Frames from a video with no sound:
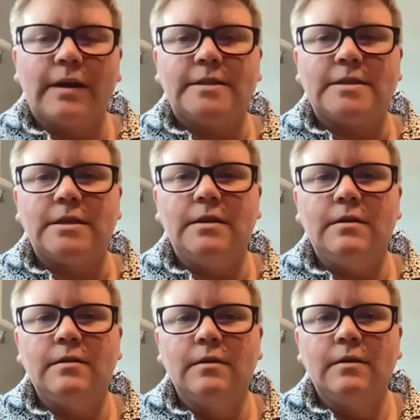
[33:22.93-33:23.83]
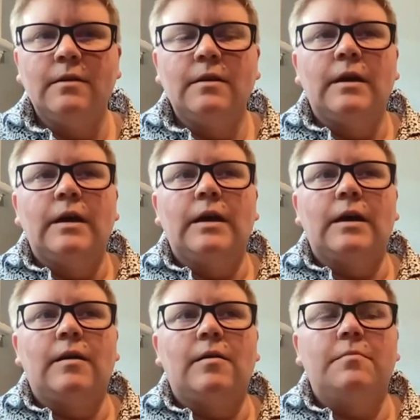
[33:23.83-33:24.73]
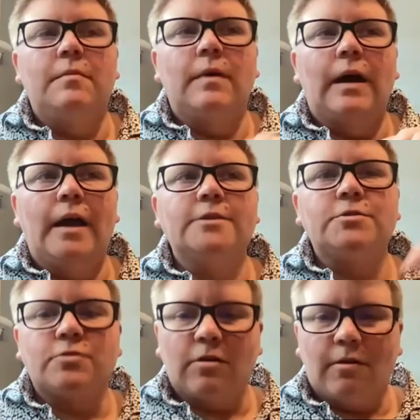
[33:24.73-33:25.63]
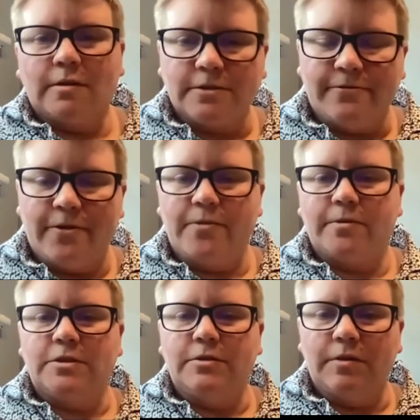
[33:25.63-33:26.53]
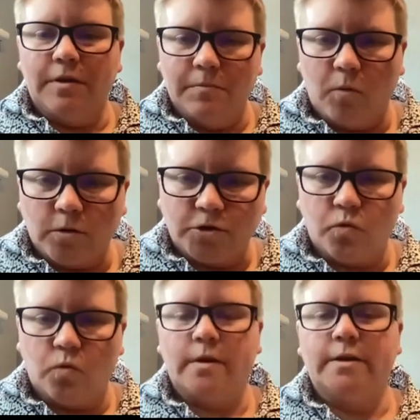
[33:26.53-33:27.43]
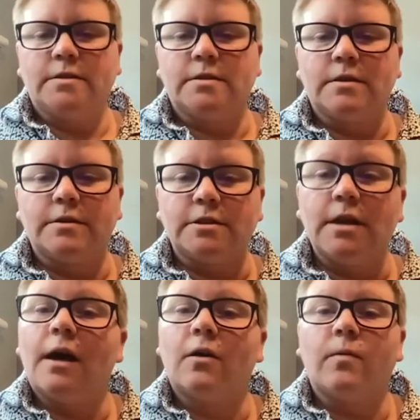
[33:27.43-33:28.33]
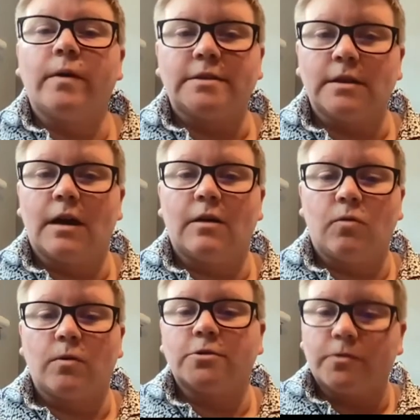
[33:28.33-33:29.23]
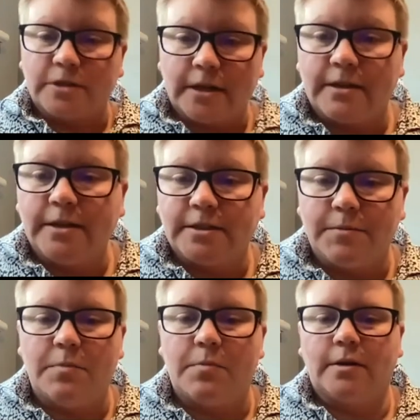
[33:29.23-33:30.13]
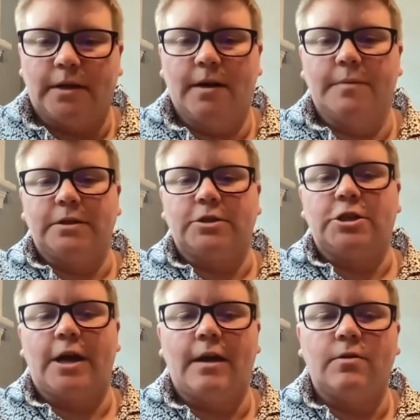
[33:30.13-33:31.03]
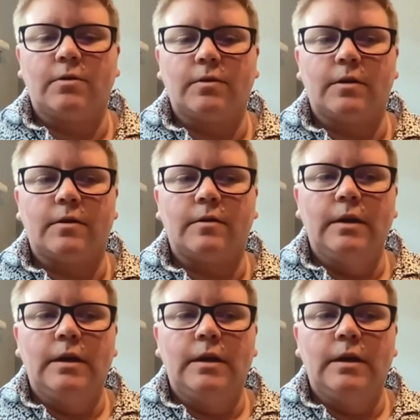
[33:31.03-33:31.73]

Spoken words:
see as you talk to folks and you get more stories, there's not always a lot of horror stories. And I think somebody brought that up in the chat earlier.